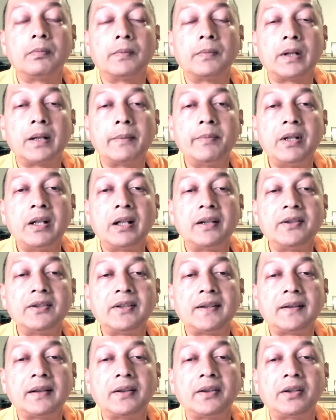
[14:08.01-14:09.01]
Gambhiranji
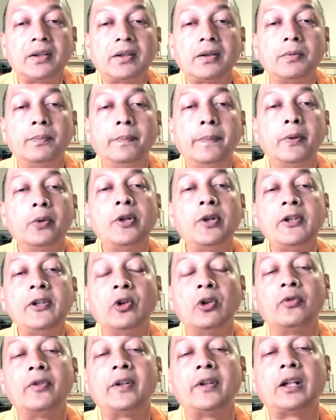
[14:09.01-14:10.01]
says brooding
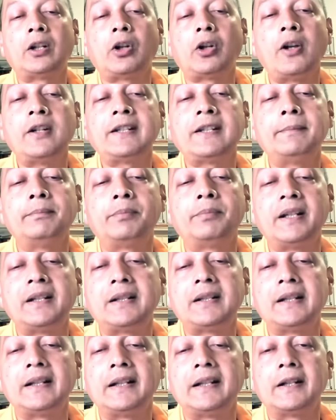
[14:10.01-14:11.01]
over it,
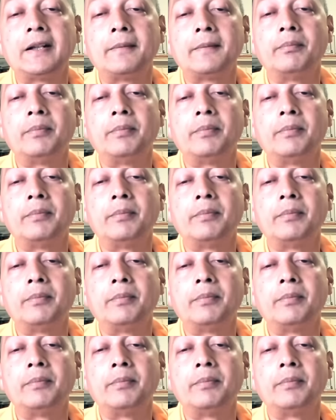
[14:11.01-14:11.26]
contemplating it.